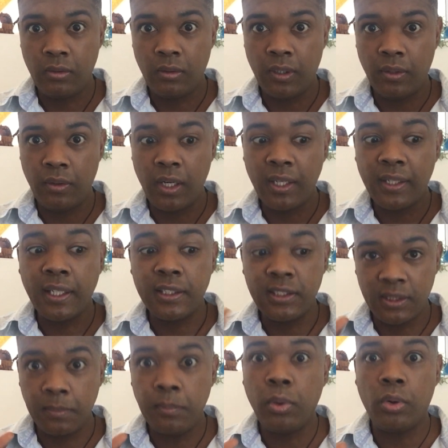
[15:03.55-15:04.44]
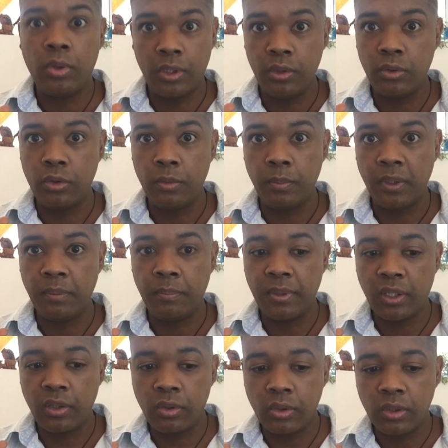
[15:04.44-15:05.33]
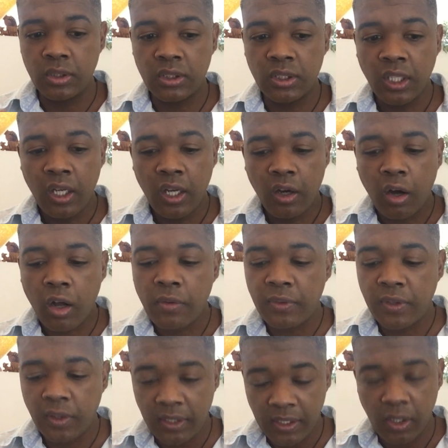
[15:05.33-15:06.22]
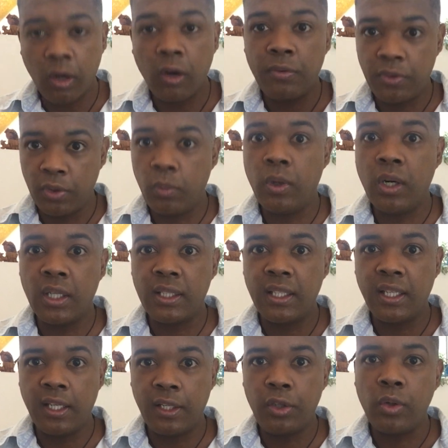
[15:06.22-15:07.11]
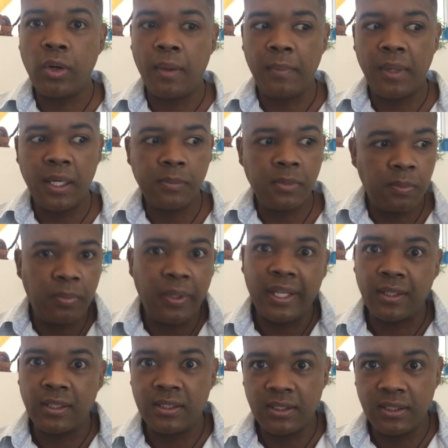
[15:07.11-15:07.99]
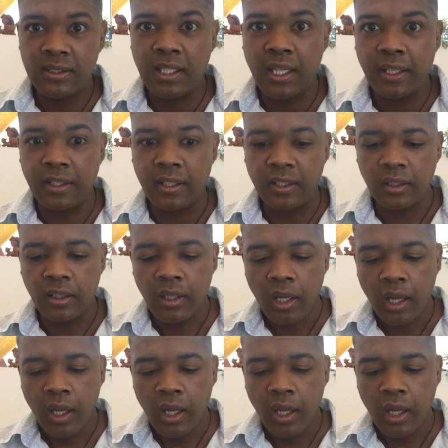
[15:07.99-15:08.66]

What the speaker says: All right, that's important to me because of the work that I do. I mean, I'm a practicing psychic.